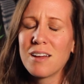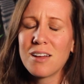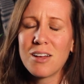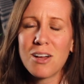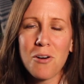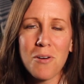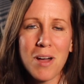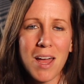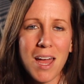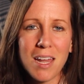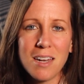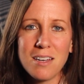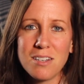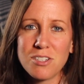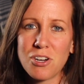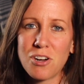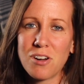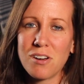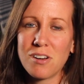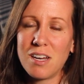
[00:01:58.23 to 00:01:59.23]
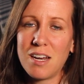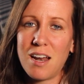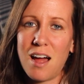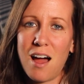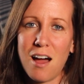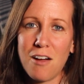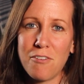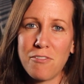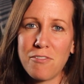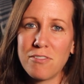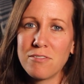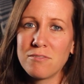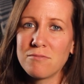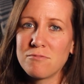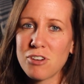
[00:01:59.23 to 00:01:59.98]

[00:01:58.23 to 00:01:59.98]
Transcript: go ahead and turn it off.